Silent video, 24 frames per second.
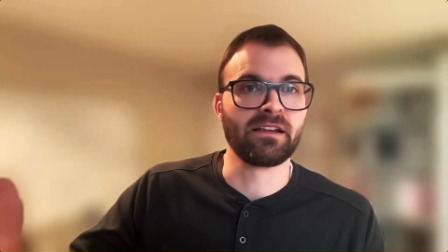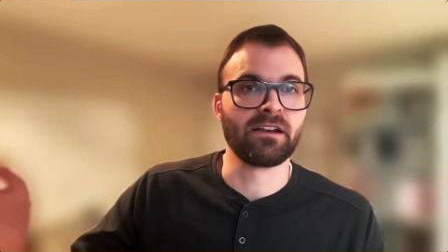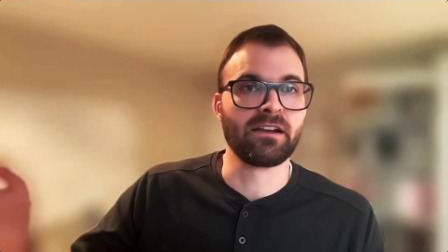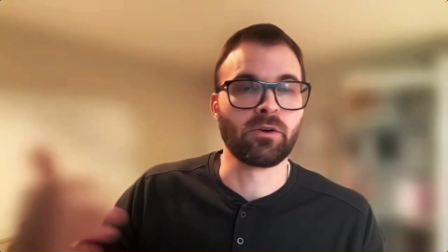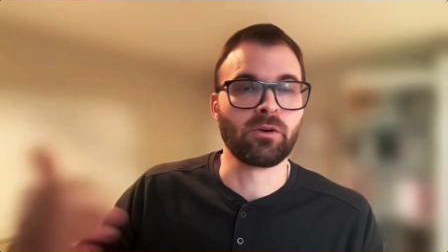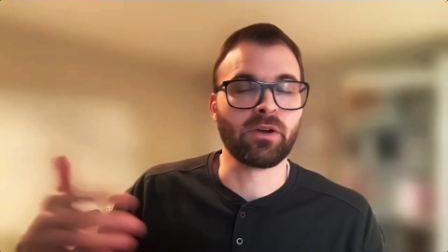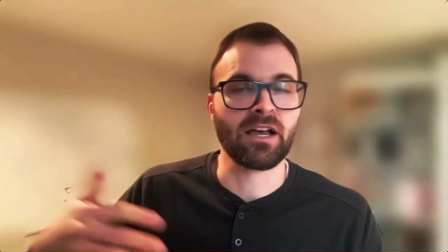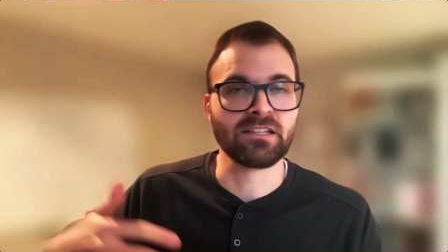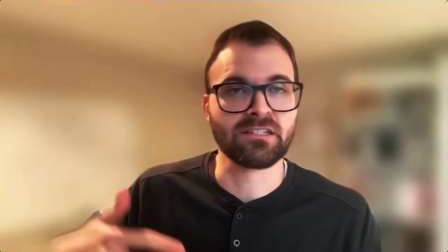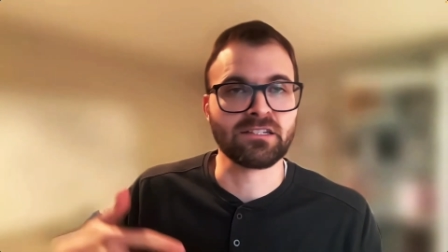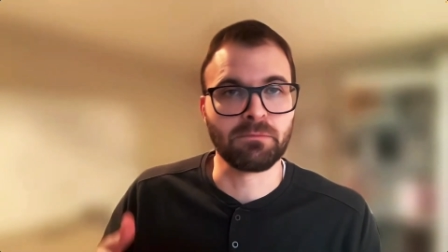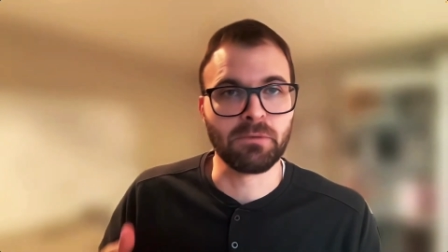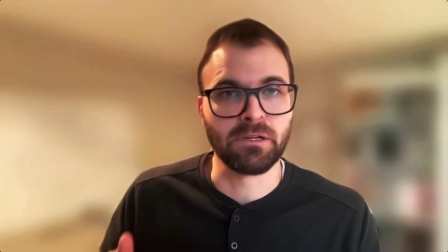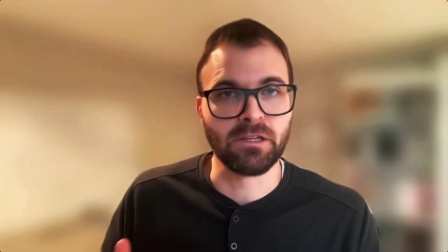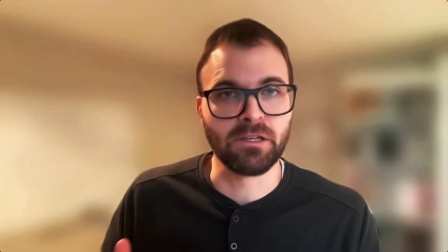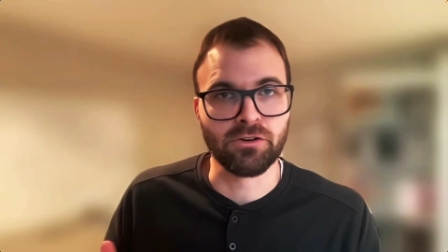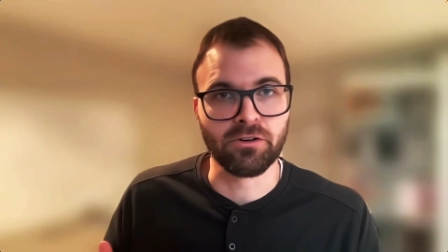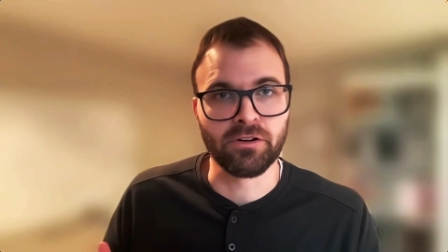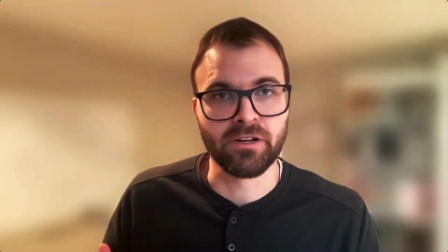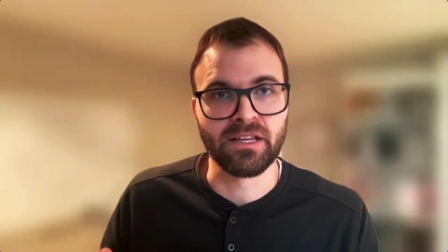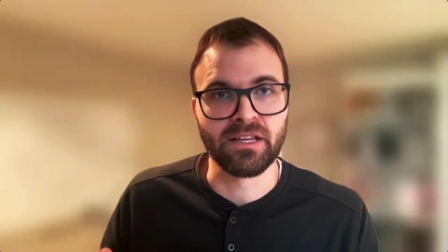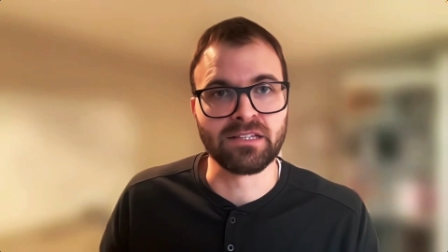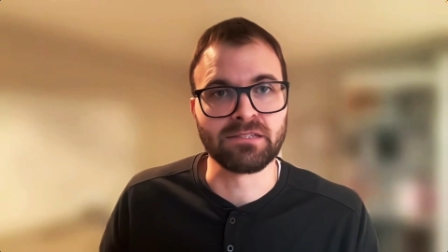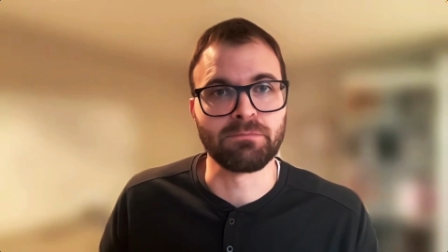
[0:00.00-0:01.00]
custom
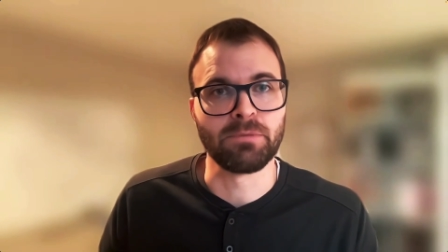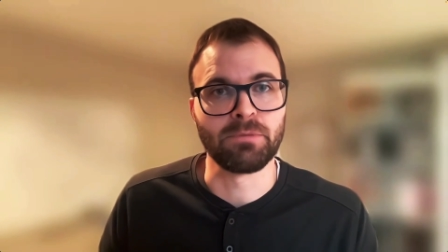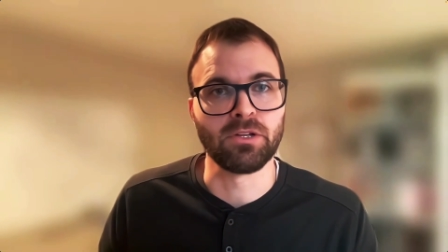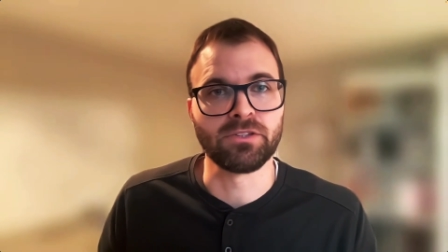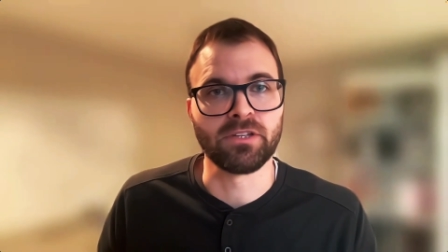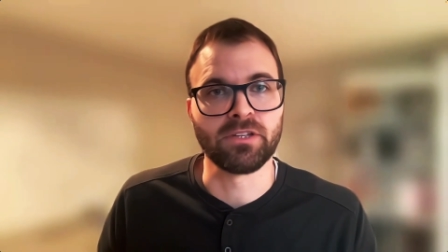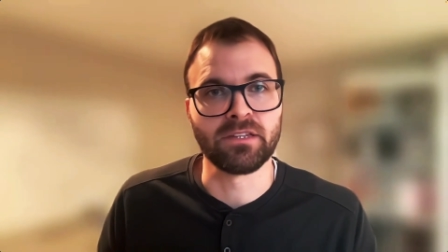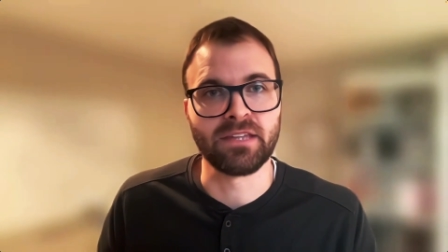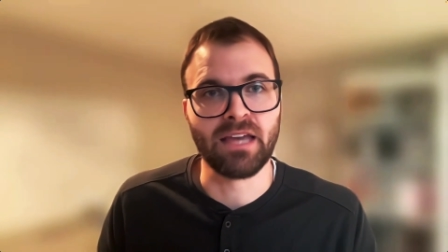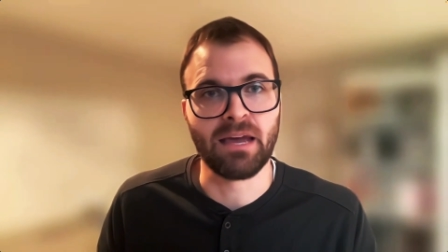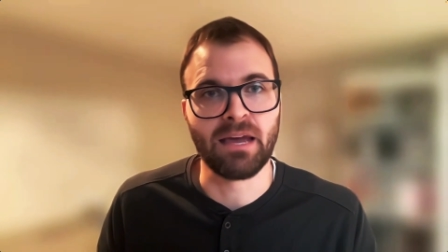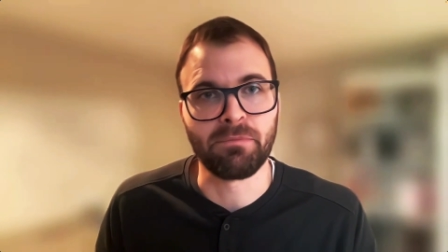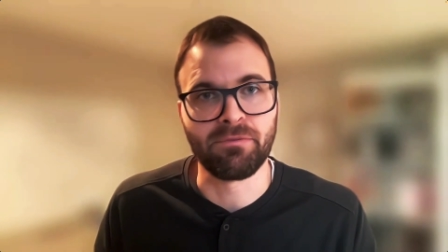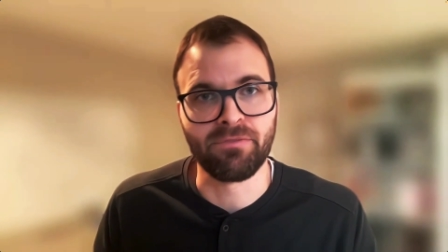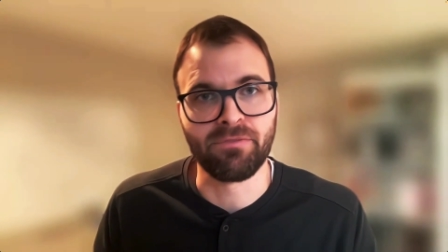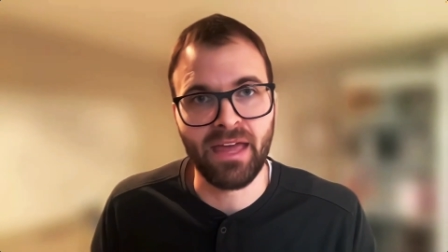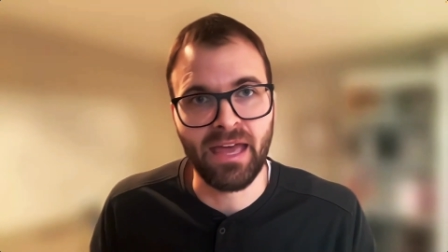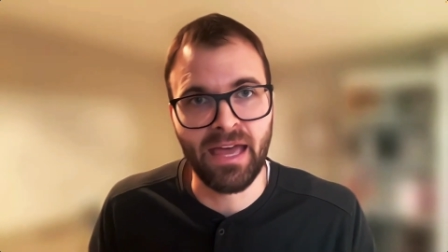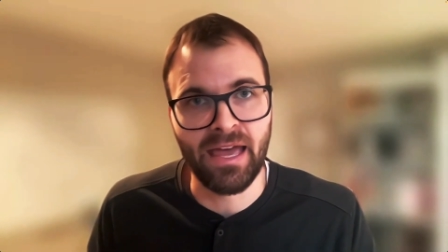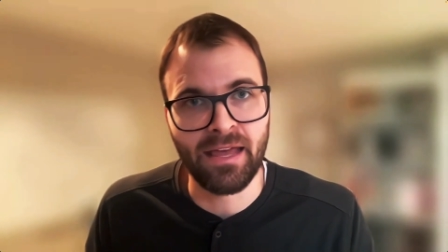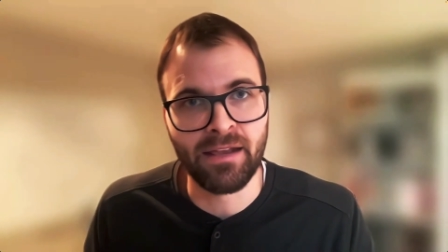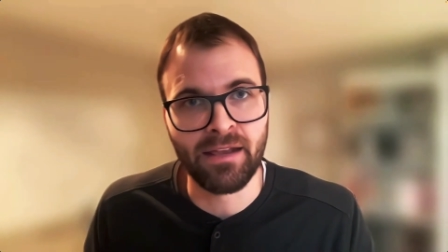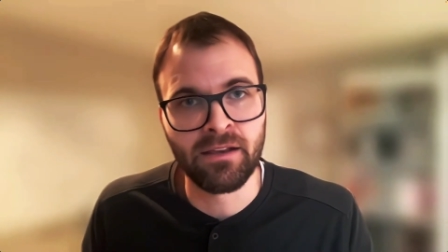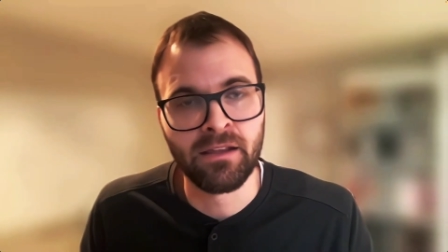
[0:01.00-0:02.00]
alerting is built on top of
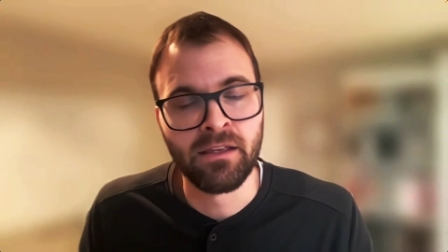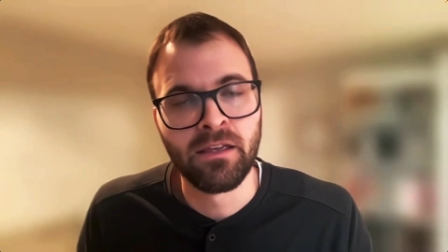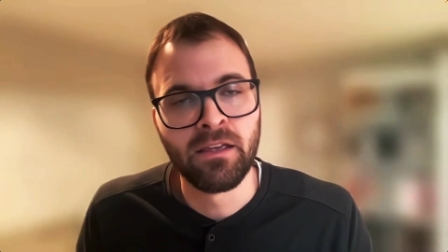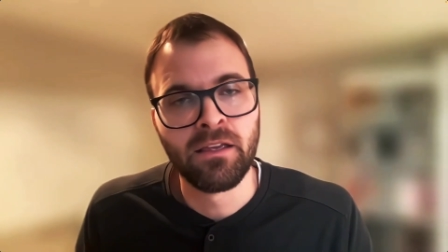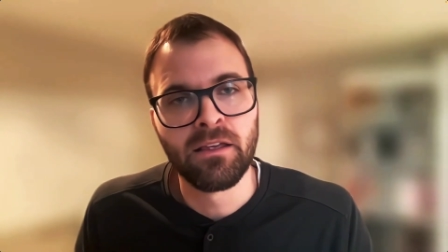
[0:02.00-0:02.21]
that,